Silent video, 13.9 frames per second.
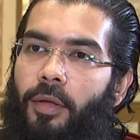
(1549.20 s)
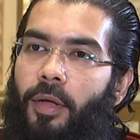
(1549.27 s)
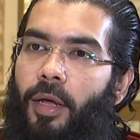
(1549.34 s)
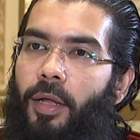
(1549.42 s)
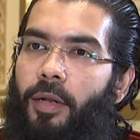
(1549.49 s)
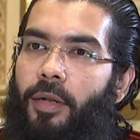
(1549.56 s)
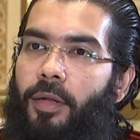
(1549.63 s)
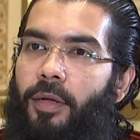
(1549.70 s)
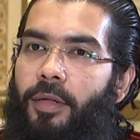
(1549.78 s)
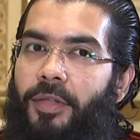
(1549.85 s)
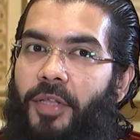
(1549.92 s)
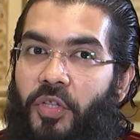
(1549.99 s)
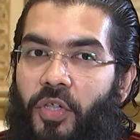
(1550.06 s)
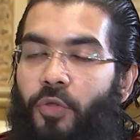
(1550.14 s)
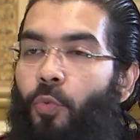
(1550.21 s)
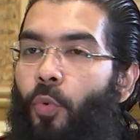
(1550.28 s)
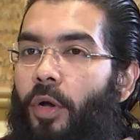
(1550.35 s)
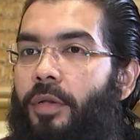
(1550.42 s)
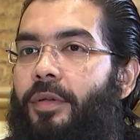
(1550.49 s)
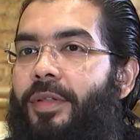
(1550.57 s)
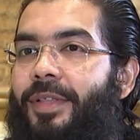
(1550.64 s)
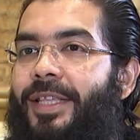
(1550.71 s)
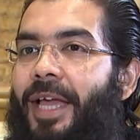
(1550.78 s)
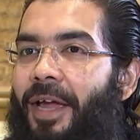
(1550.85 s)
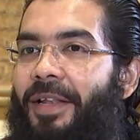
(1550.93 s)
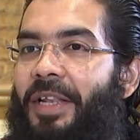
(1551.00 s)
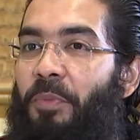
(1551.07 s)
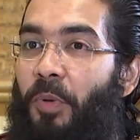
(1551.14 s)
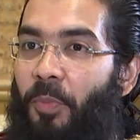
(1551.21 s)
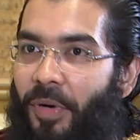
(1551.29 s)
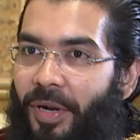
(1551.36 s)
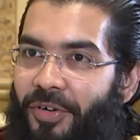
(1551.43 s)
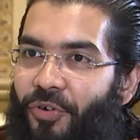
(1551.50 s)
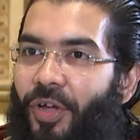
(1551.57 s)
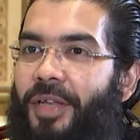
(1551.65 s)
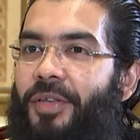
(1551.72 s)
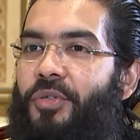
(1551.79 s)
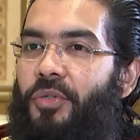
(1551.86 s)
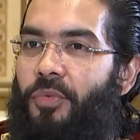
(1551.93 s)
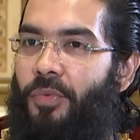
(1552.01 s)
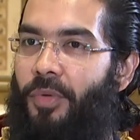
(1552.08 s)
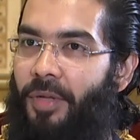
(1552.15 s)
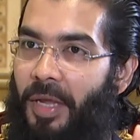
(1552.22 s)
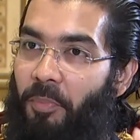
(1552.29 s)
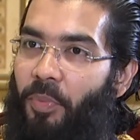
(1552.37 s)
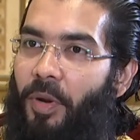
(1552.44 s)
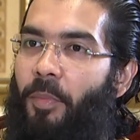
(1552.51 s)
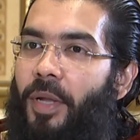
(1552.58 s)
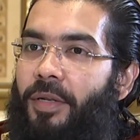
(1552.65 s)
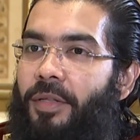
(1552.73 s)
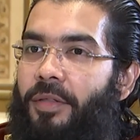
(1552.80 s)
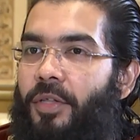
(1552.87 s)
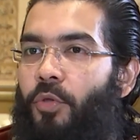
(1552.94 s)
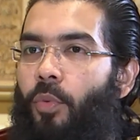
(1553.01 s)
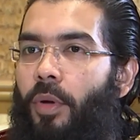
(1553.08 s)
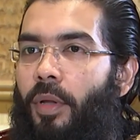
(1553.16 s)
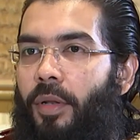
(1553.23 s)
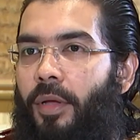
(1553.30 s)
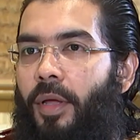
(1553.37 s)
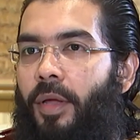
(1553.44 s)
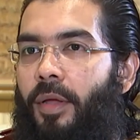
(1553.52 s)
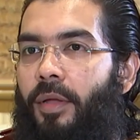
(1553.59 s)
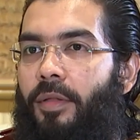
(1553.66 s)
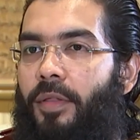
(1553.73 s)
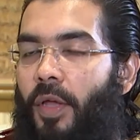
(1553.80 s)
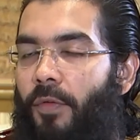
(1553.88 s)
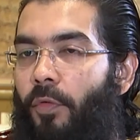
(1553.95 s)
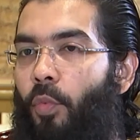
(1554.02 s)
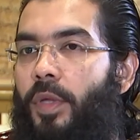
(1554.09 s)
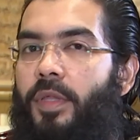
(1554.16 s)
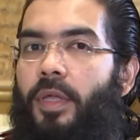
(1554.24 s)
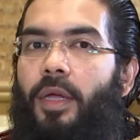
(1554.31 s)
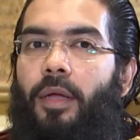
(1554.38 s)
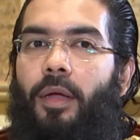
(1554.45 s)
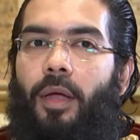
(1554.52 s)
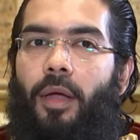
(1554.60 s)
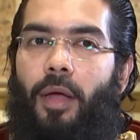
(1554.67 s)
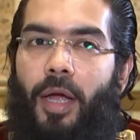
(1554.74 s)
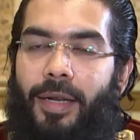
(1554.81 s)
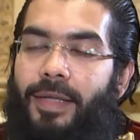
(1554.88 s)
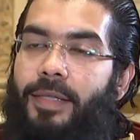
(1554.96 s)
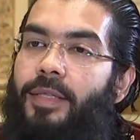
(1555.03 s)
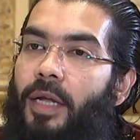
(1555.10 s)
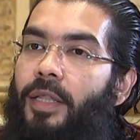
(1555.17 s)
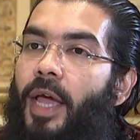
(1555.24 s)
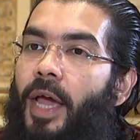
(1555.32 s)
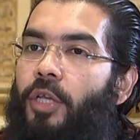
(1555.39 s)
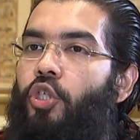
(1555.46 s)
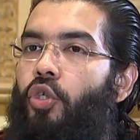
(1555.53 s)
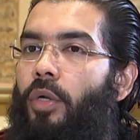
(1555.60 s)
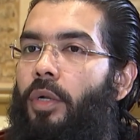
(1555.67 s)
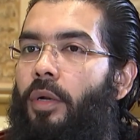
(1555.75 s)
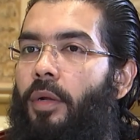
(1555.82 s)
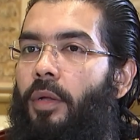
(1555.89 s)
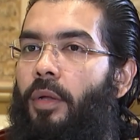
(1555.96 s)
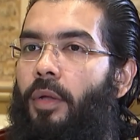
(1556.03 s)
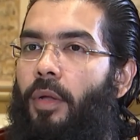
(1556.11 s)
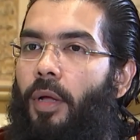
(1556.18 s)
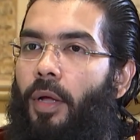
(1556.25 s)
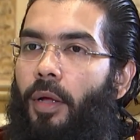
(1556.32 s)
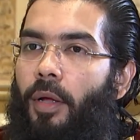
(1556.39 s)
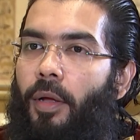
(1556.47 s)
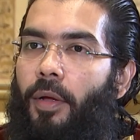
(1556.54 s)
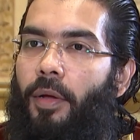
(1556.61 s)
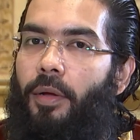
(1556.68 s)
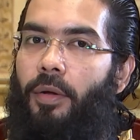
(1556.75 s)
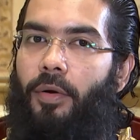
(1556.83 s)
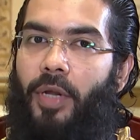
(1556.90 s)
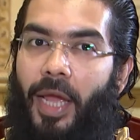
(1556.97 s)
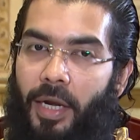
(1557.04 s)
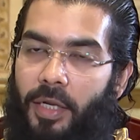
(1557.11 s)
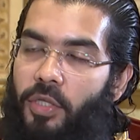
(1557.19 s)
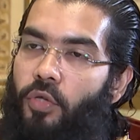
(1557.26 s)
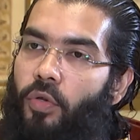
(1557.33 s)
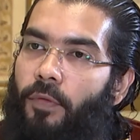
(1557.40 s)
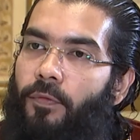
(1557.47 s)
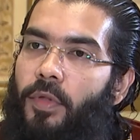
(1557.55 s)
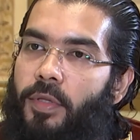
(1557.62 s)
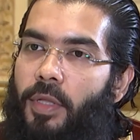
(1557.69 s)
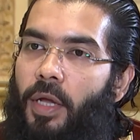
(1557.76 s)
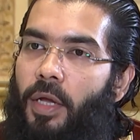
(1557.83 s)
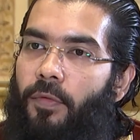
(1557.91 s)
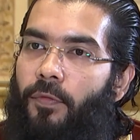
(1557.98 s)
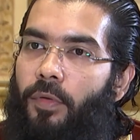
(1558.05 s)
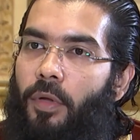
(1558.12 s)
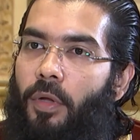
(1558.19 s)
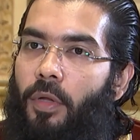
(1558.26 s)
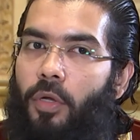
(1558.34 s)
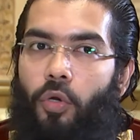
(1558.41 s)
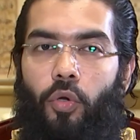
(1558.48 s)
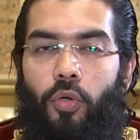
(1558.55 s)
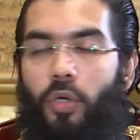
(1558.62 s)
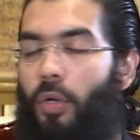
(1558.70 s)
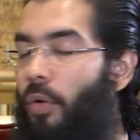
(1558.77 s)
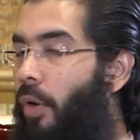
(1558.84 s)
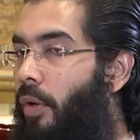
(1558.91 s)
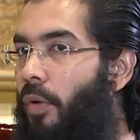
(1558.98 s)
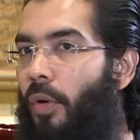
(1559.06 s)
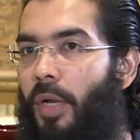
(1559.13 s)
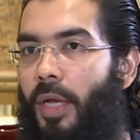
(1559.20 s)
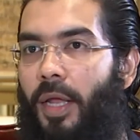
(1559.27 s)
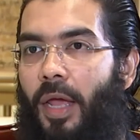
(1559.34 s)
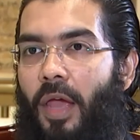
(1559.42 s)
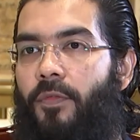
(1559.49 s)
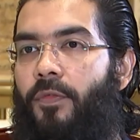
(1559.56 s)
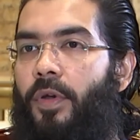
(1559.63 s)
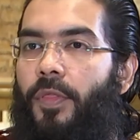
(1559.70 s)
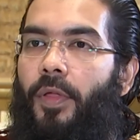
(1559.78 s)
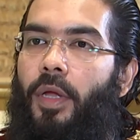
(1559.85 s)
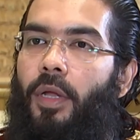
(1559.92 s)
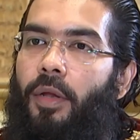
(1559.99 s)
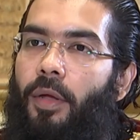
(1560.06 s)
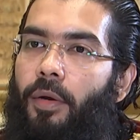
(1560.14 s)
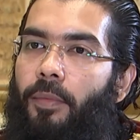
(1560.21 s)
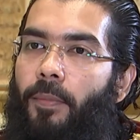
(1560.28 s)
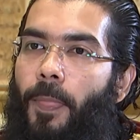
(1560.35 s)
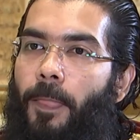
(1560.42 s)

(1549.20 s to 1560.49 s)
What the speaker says: And this is what sadly people are trying to implement in this world. Therefore we say, understand the actual realities of this life. You're not going to get everything in here.